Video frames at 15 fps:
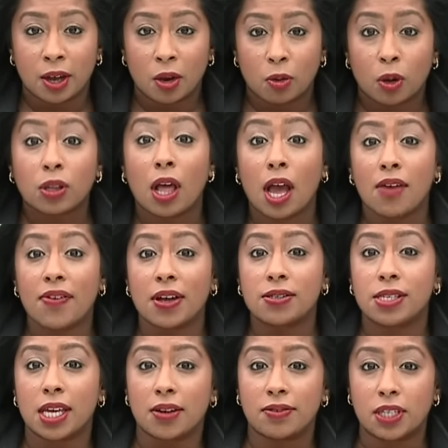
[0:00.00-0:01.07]
We're live
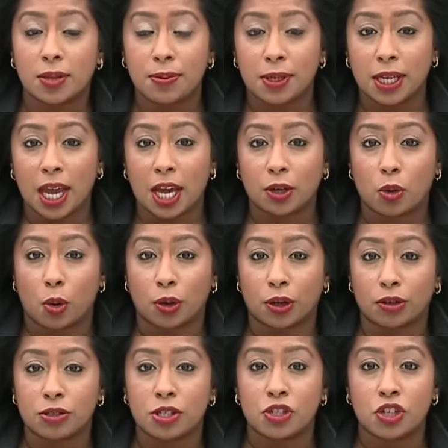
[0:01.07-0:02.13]
outside of DPD
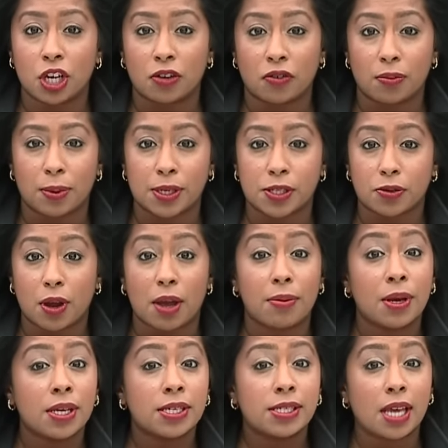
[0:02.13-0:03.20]
headquarters. Jennifer Bisram,
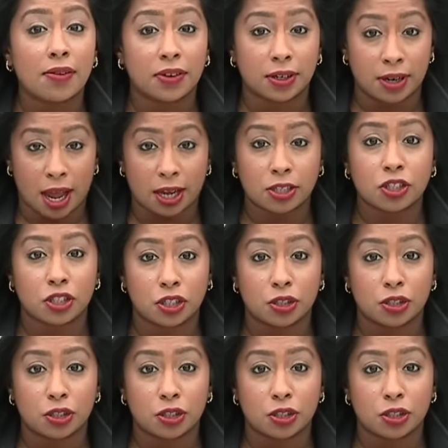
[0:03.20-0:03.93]
7 Action